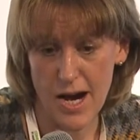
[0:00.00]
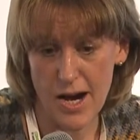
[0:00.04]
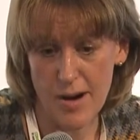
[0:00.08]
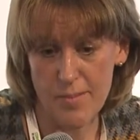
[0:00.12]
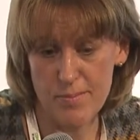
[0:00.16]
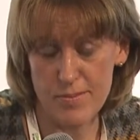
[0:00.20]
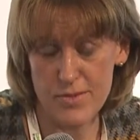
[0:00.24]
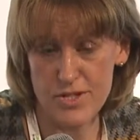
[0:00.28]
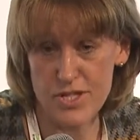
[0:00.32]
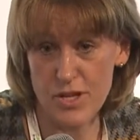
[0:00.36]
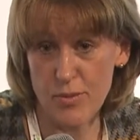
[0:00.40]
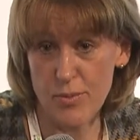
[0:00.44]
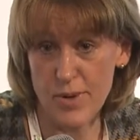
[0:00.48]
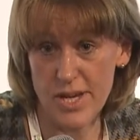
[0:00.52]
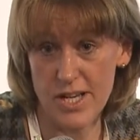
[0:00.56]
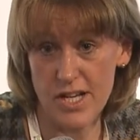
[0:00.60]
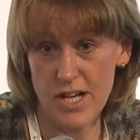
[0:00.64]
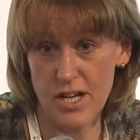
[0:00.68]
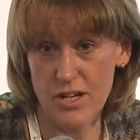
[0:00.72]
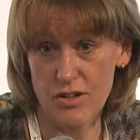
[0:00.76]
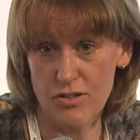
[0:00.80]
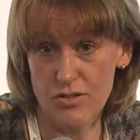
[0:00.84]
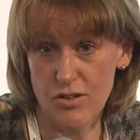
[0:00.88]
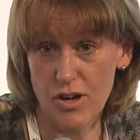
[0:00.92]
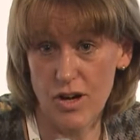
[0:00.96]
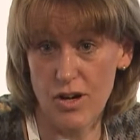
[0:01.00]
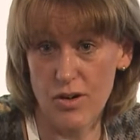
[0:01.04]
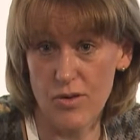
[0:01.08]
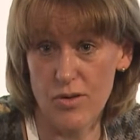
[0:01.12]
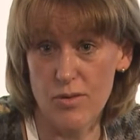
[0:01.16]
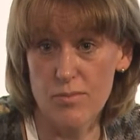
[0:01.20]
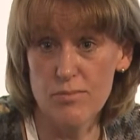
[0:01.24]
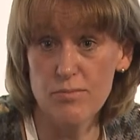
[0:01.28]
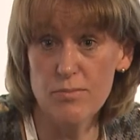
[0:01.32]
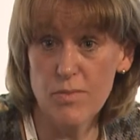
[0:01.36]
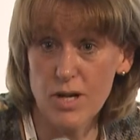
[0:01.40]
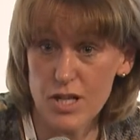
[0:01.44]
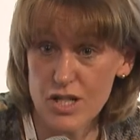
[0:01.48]
Um, so we can grow
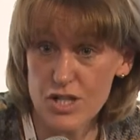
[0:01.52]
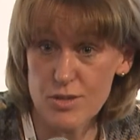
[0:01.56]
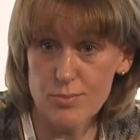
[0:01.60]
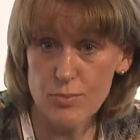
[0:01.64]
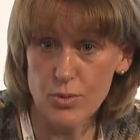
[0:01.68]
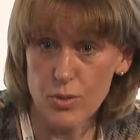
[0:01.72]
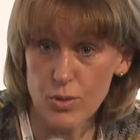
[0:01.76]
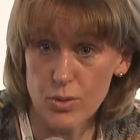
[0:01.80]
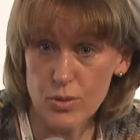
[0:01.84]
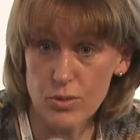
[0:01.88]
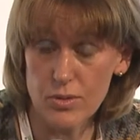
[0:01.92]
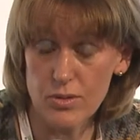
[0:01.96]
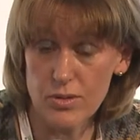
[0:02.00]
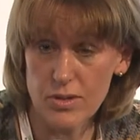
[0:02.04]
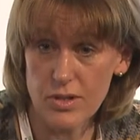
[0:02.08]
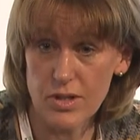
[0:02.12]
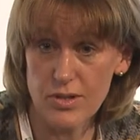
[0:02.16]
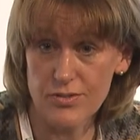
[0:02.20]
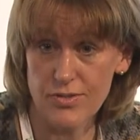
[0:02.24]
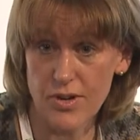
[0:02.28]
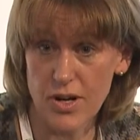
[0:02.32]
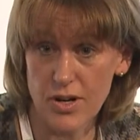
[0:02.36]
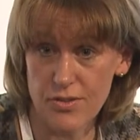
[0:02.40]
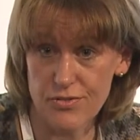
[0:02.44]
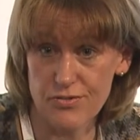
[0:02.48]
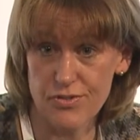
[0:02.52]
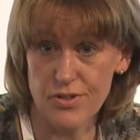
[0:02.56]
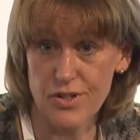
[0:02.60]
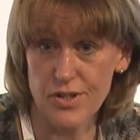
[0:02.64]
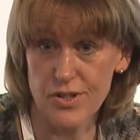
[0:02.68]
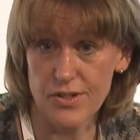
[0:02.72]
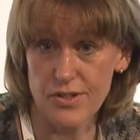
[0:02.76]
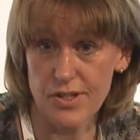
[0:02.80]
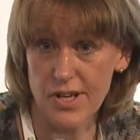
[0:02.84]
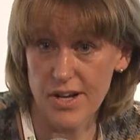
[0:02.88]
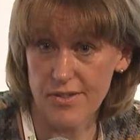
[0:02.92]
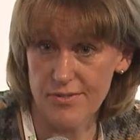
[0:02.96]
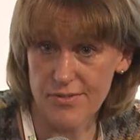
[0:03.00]
much more of our
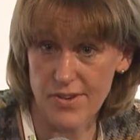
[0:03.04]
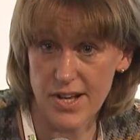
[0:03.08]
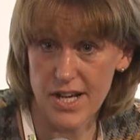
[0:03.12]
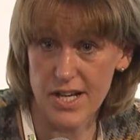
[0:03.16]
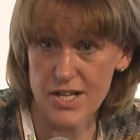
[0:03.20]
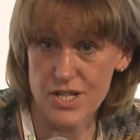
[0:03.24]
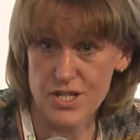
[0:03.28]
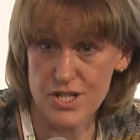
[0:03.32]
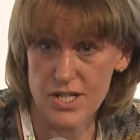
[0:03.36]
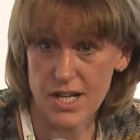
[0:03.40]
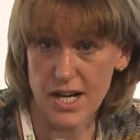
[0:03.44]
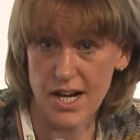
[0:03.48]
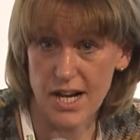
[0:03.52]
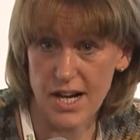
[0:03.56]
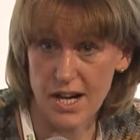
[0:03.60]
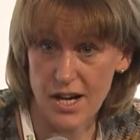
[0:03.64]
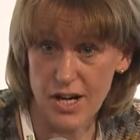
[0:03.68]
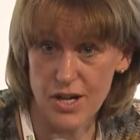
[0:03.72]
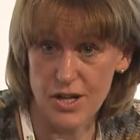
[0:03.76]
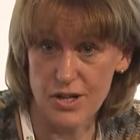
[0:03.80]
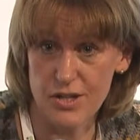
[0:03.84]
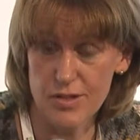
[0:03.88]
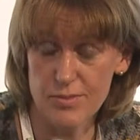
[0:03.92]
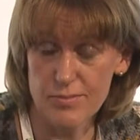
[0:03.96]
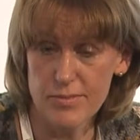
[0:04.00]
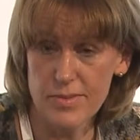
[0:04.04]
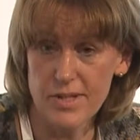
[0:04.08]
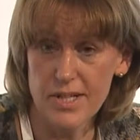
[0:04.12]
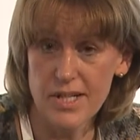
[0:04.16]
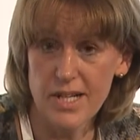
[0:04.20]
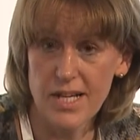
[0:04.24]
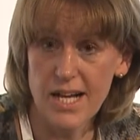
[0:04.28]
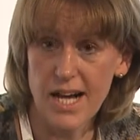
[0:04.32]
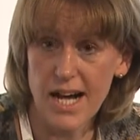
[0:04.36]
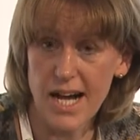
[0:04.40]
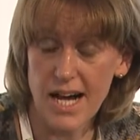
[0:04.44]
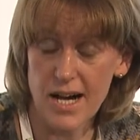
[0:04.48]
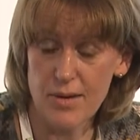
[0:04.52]
fruit and veg at home,
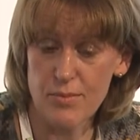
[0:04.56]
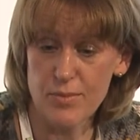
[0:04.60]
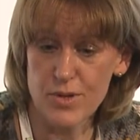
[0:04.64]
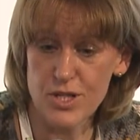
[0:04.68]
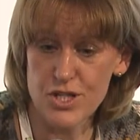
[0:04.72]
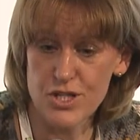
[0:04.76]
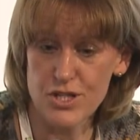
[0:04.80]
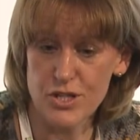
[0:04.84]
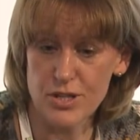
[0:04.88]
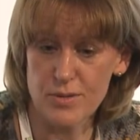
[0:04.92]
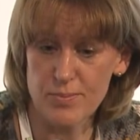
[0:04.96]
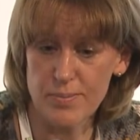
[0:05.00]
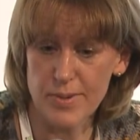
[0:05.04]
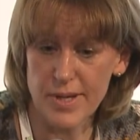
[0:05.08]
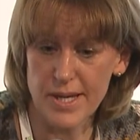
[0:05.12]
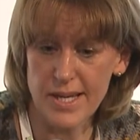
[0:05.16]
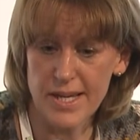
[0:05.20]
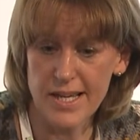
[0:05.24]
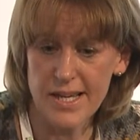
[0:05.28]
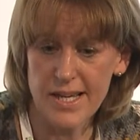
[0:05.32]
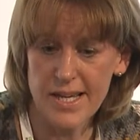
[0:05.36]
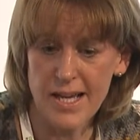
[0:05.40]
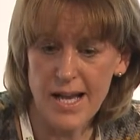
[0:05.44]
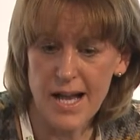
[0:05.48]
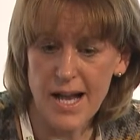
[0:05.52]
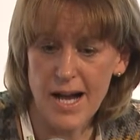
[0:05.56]
and we should be.